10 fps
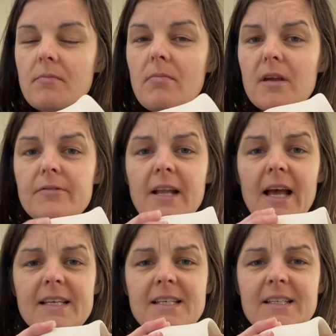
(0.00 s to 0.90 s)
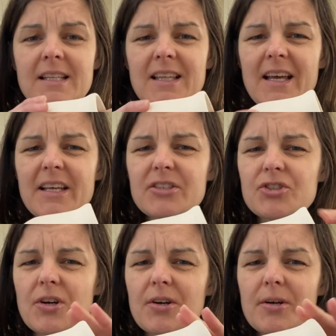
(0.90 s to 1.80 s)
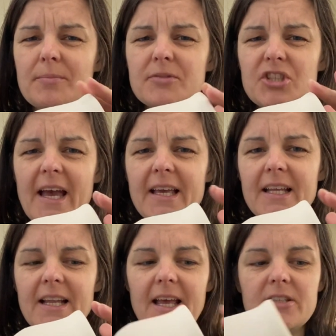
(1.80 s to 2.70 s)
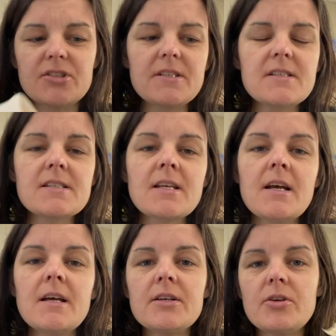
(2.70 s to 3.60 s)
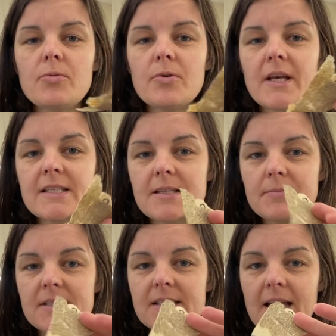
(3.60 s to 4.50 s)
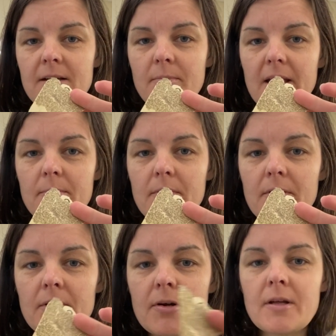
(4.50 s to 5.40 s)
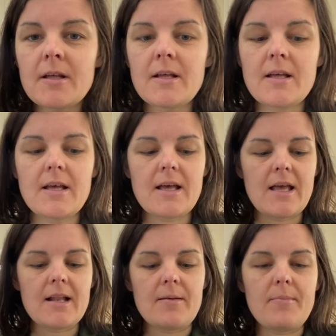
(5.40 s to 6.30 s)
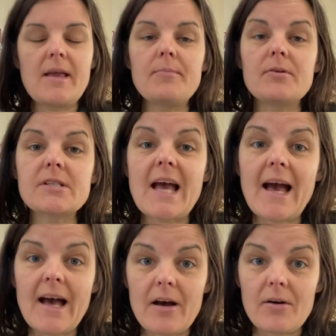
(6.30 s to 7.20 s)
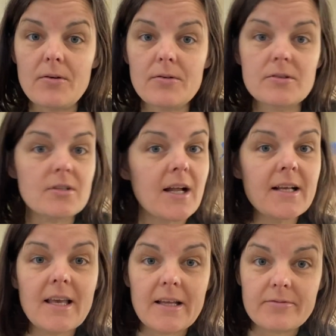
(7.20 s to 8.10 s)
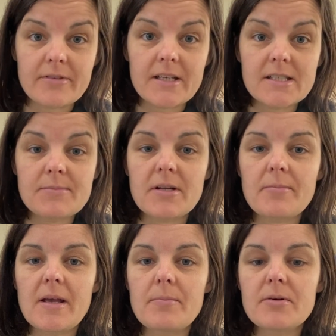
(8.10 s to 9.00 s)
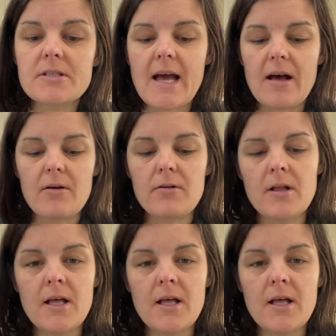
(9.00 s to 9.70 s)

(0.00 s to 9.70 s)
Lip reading: If it has any like sharp, jagged edges, you will get some sandpaper and a paper towel, not a canvas, but a paper towel,